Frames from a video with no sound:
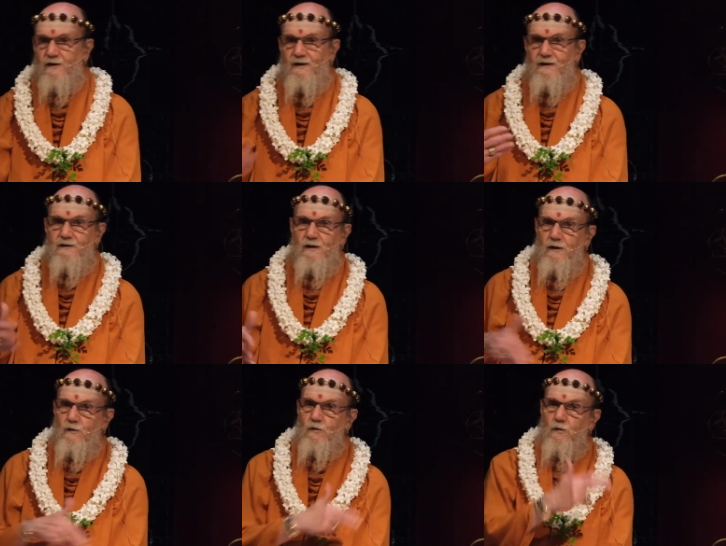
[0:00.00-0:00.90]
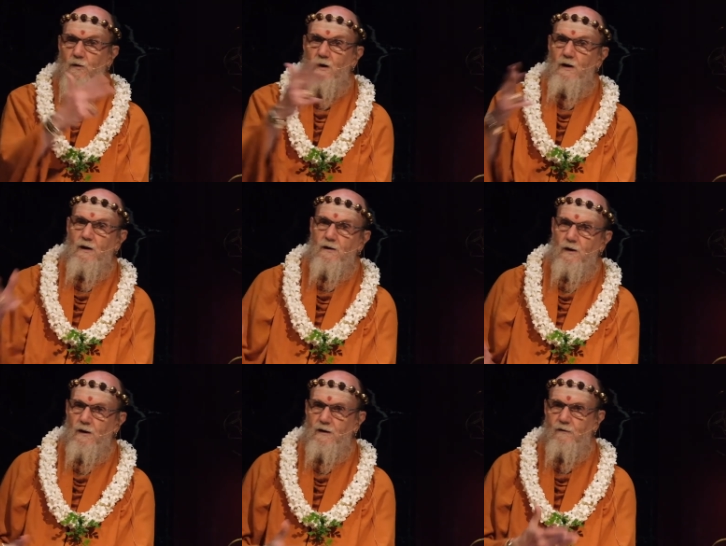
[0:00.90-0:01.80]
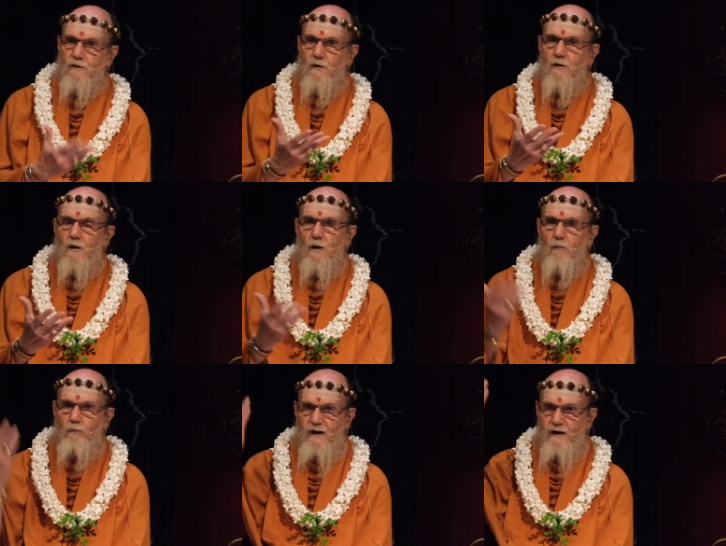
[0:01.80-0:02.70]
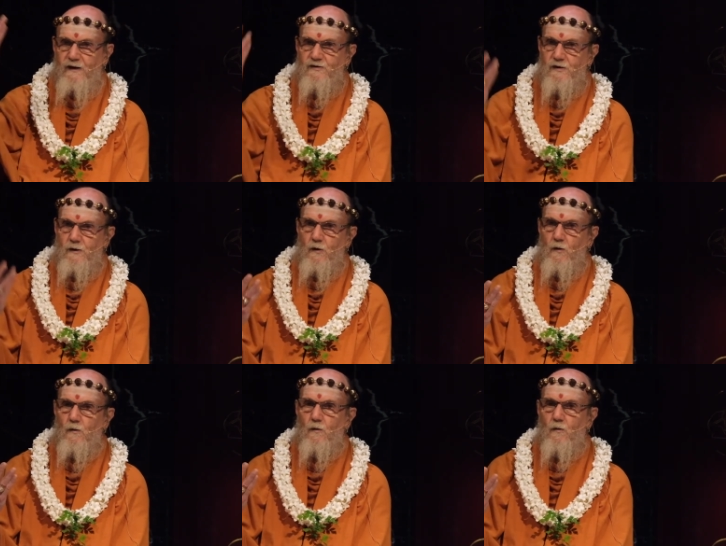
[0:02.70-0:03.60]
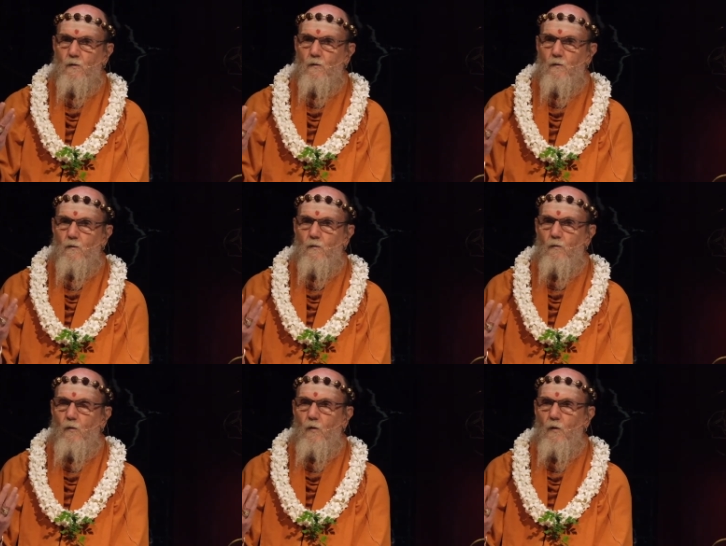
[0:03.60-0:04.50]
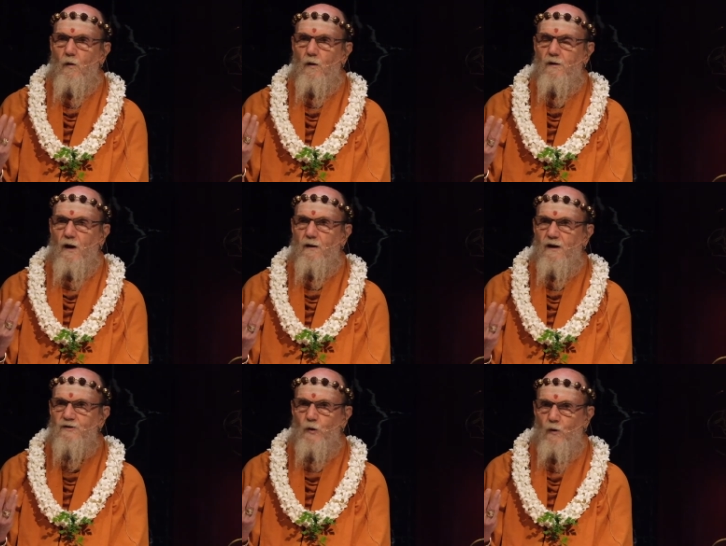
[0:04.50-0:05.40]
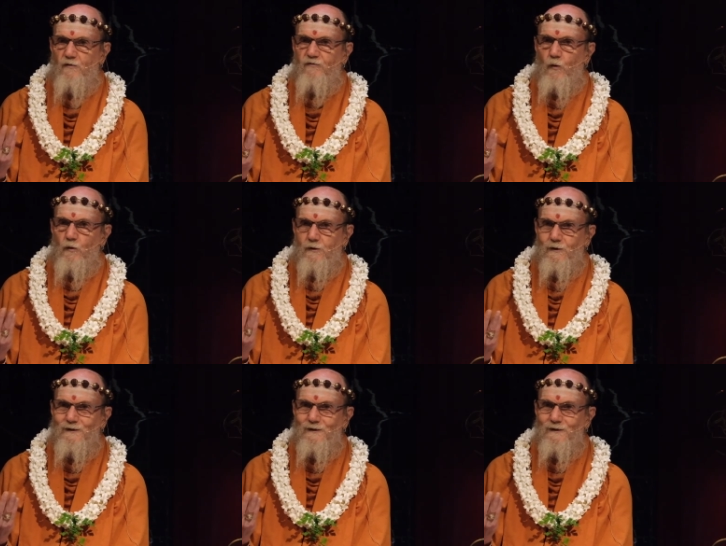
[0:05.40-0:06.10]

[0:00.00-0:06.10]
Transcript: deity into uh, even beings that are more, not, not so unfolded.